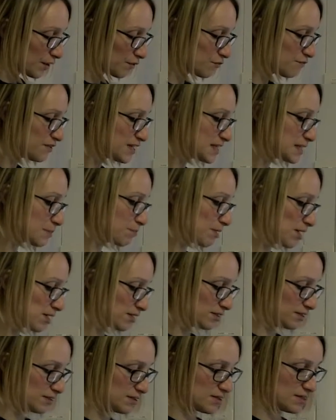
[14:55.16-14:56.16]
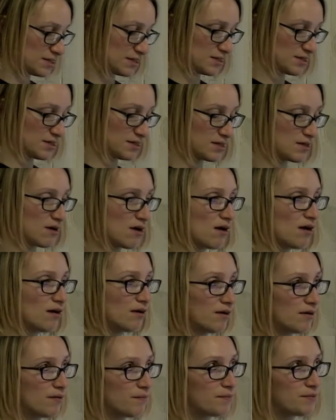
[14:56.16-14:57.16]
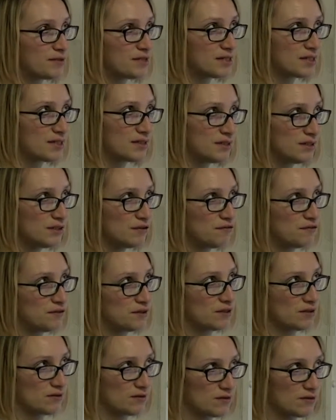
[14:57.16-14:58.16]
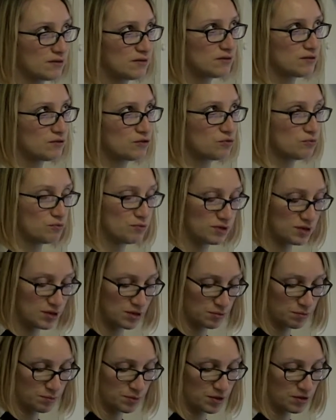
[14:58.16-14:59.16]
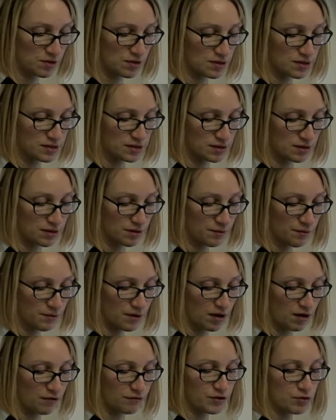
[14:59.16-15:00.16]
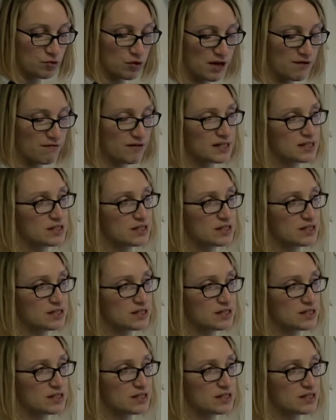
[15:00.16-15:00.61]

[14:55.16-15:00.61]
These practices are significant to me because of the way they